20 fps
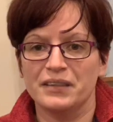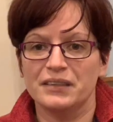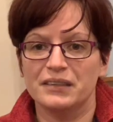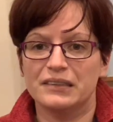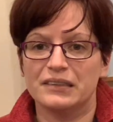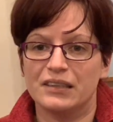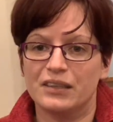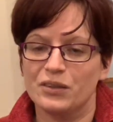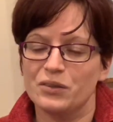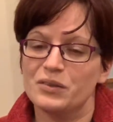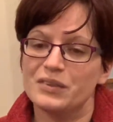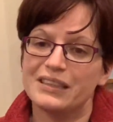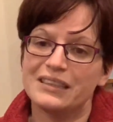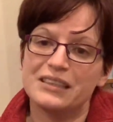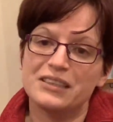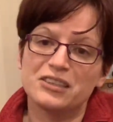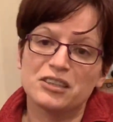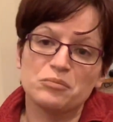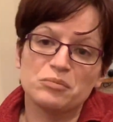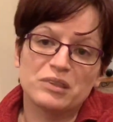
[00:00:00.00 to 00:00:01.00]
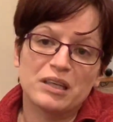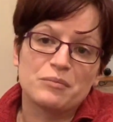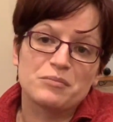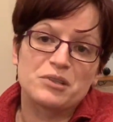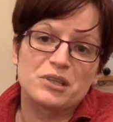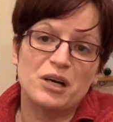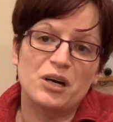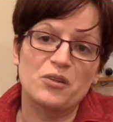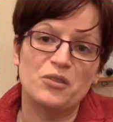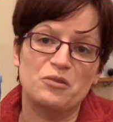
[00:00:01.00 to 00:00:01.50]
So this is sometimes
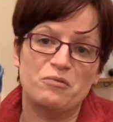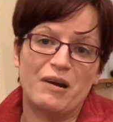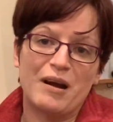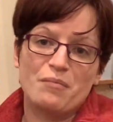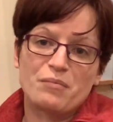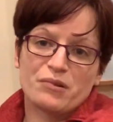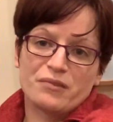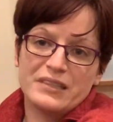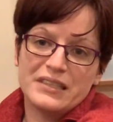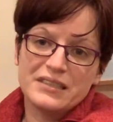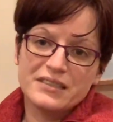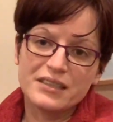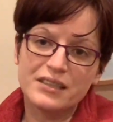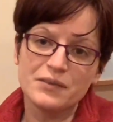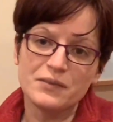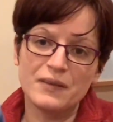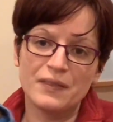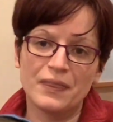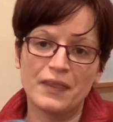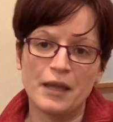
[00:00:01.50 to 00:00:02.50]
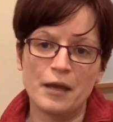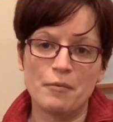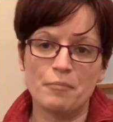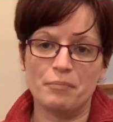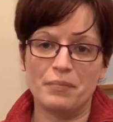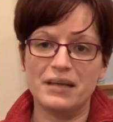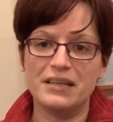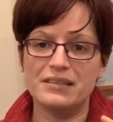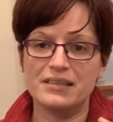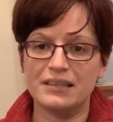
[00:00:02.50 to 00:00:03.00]
called the Rat Burrito.
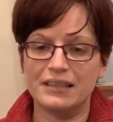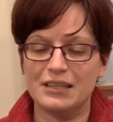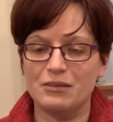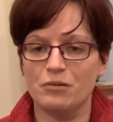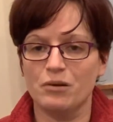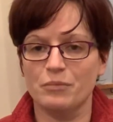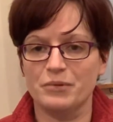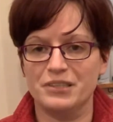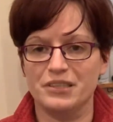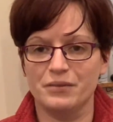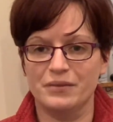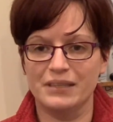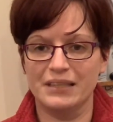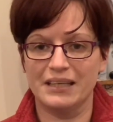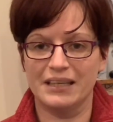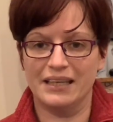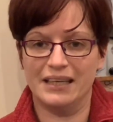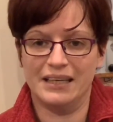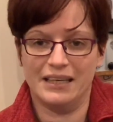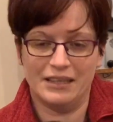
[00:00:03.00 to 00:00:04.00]
Basically what we're doing here